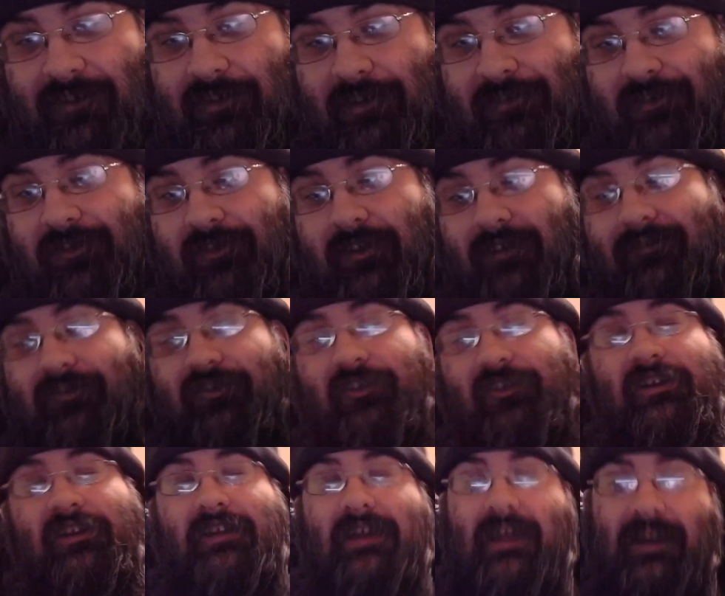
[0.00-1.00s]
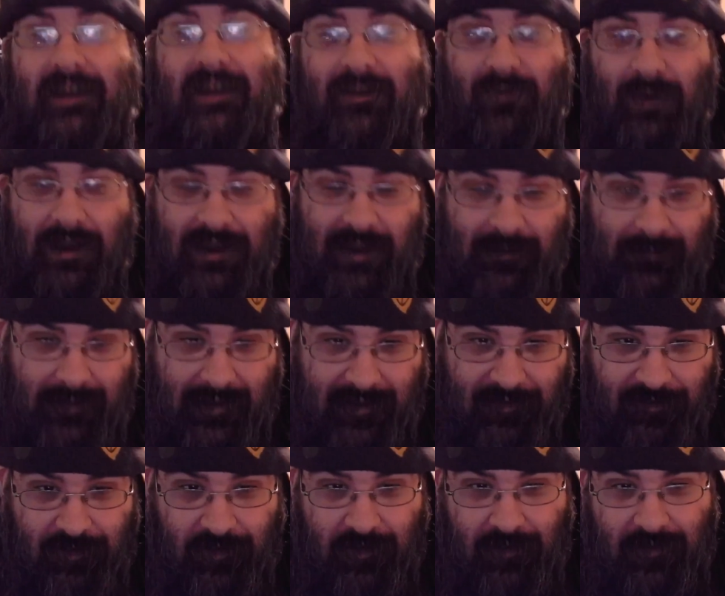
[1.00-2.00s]
since I've seen any
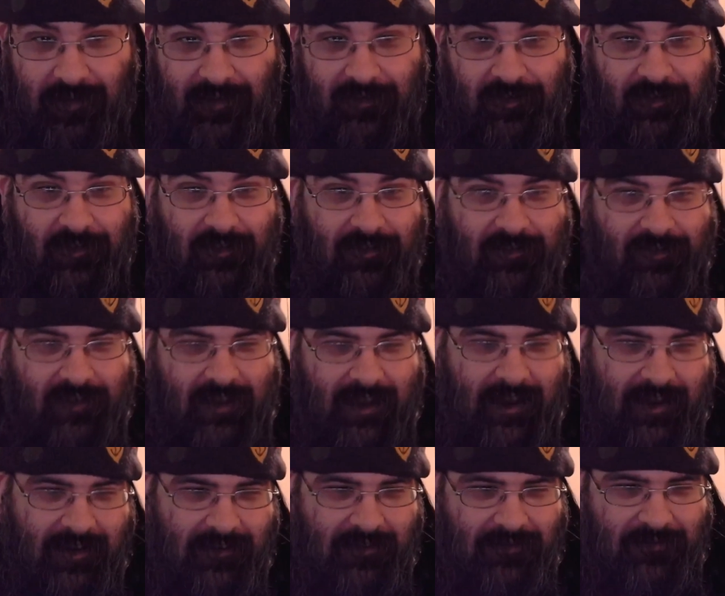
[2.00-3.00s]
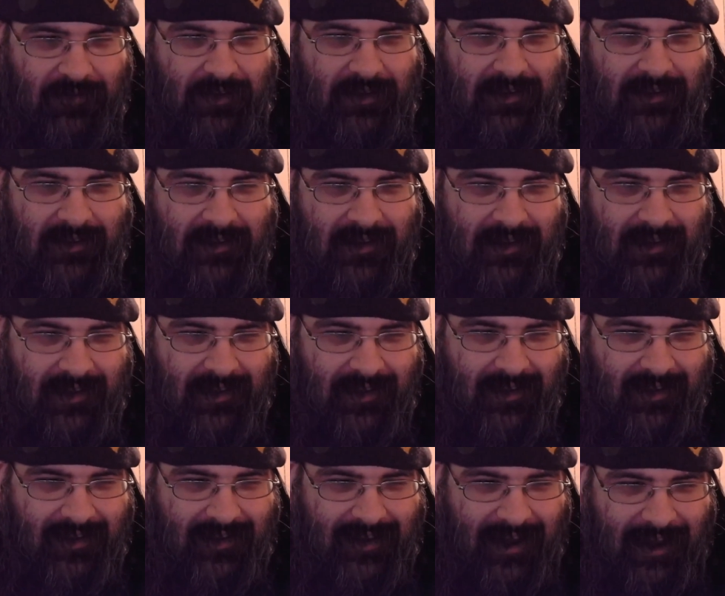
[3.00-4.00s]
YTPs, so this is kind of an
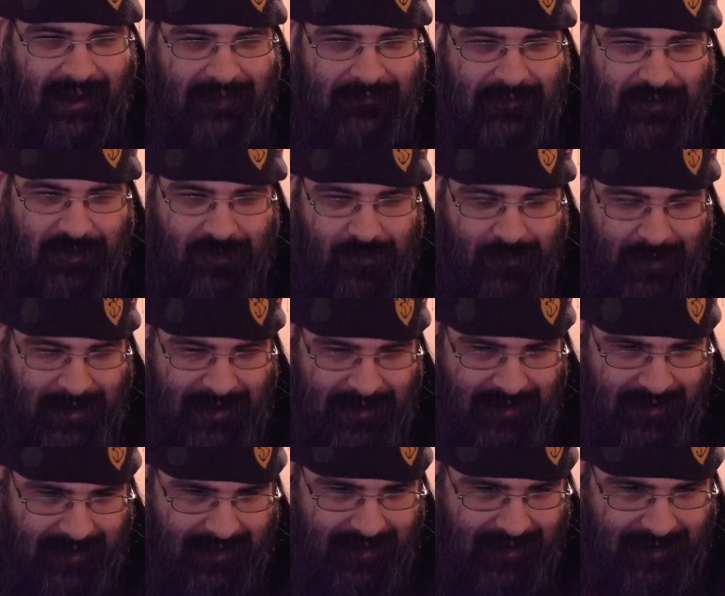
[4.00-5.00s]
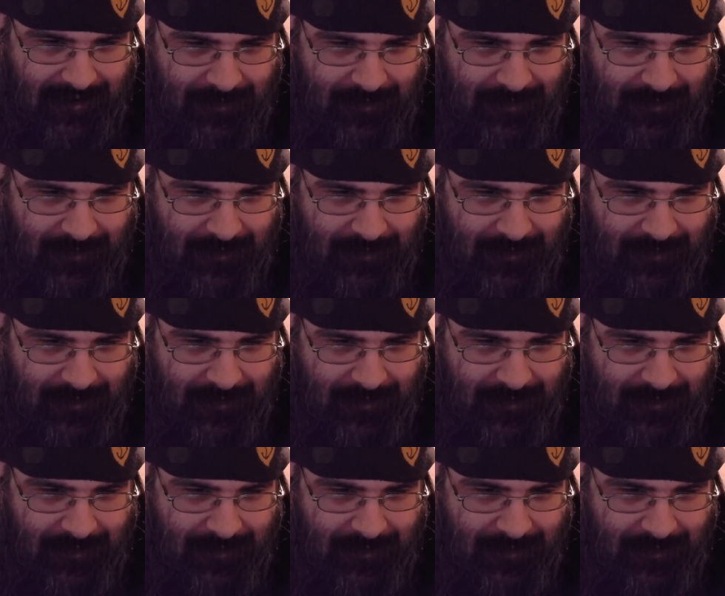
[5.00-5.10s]
kind of a treat. I do